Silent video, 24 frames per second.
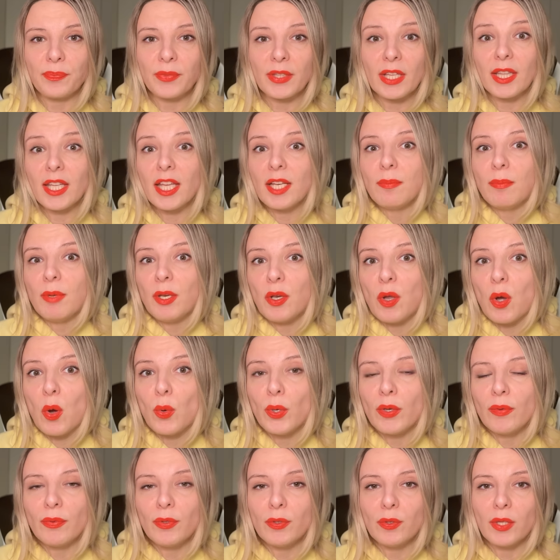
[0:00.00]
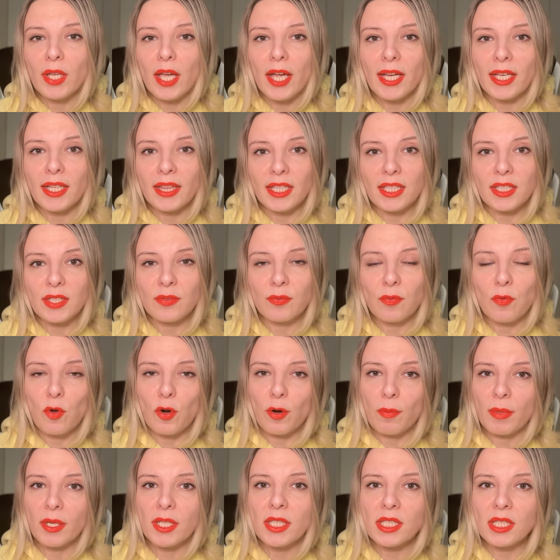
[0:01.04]
Let me know if you like this
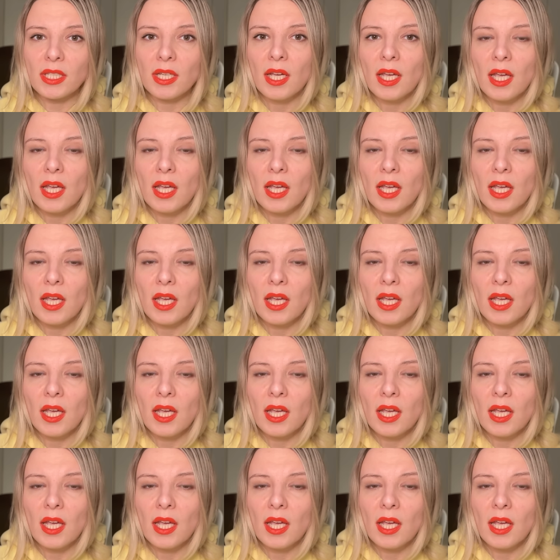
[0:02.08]
format.